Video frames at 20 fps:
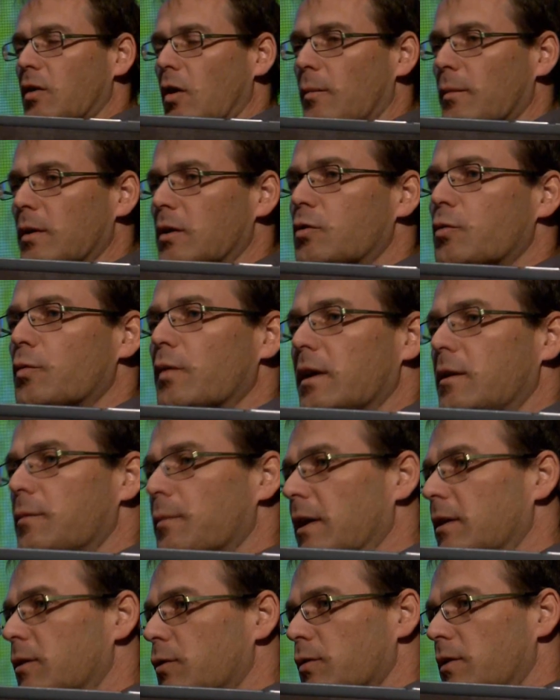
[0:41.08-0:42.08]
common
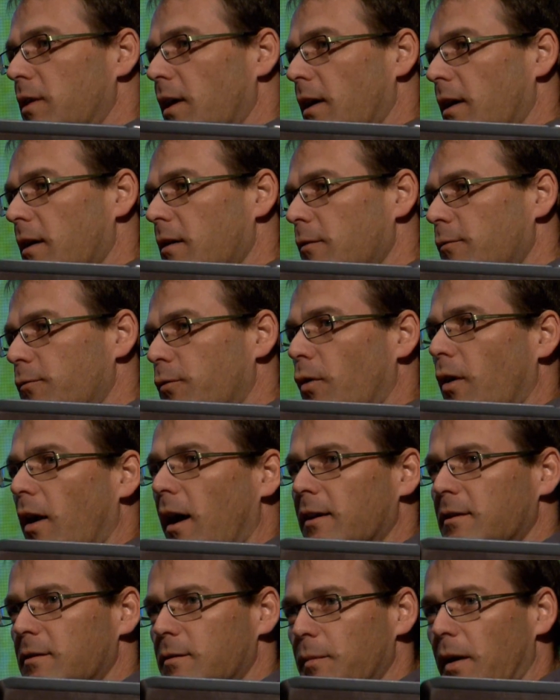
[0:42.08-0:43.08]
treatment today for
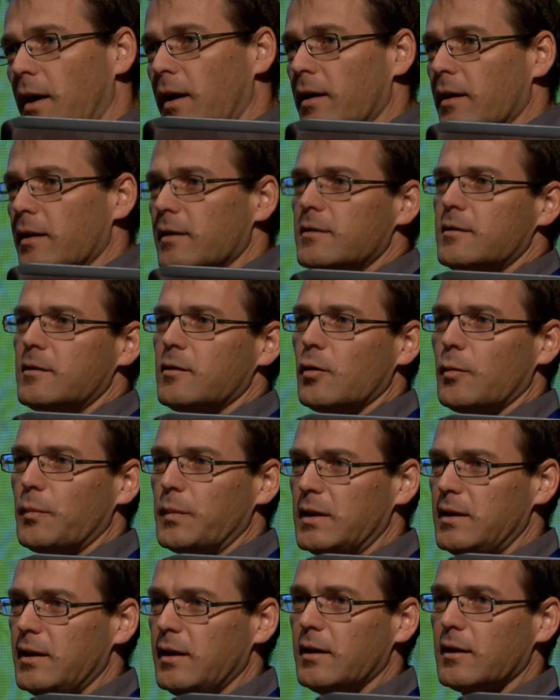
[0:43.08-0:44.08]
asthma and
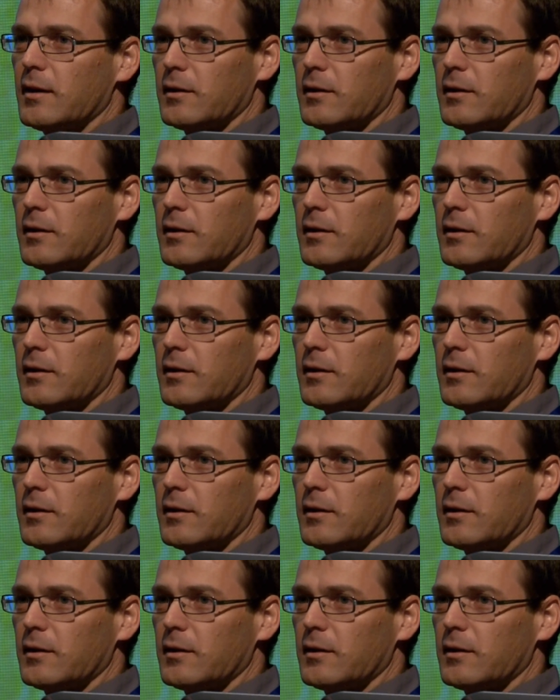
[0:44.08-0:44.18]
COPD in